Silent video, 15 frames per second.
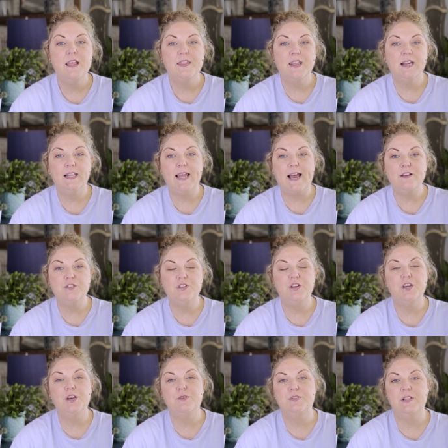that allows you
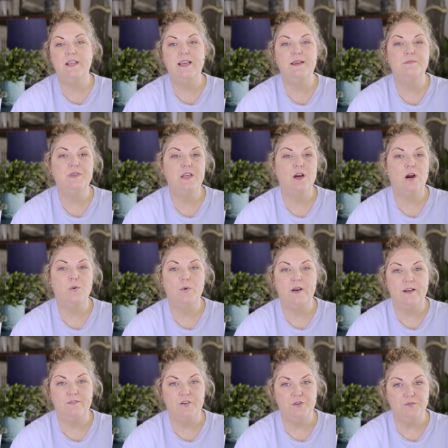to go to the MDR
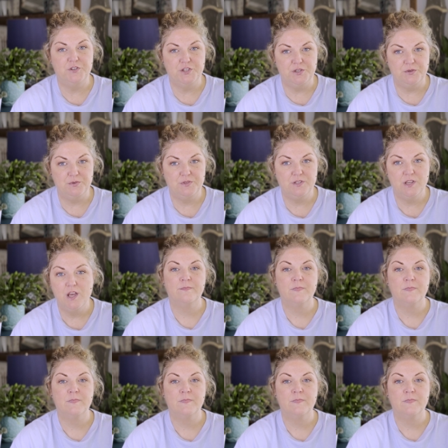whenever you choose.